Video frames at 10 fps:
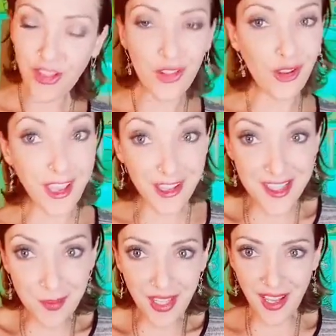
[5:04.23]
looking at
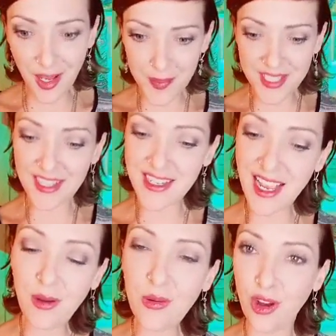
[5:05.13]
something upside
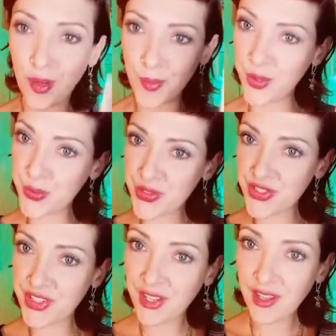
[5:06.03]
down almost.
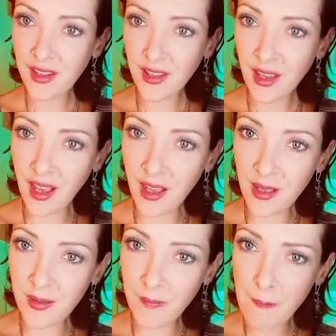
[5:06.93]

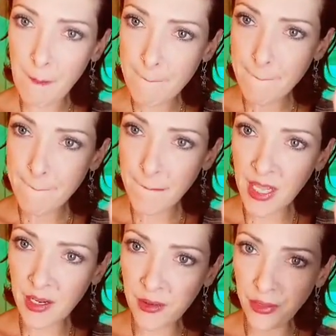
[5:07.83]
You
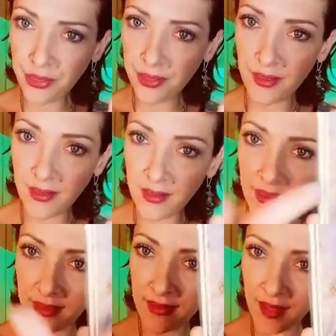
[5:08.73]
know,
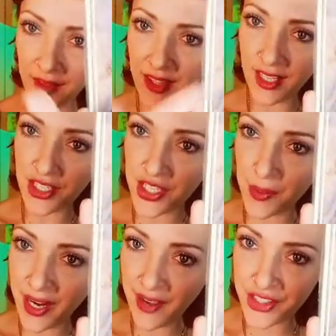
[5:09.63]
I feel like she would
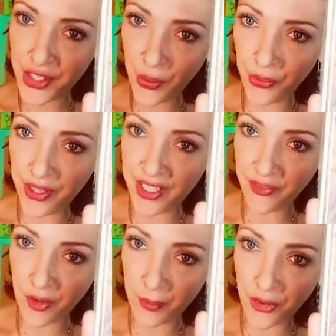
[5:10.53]
have a totally
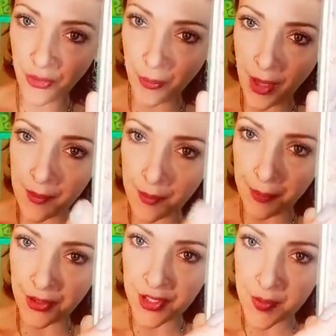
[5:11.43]
different
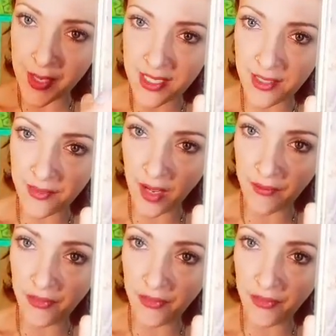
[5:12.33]
perspective of the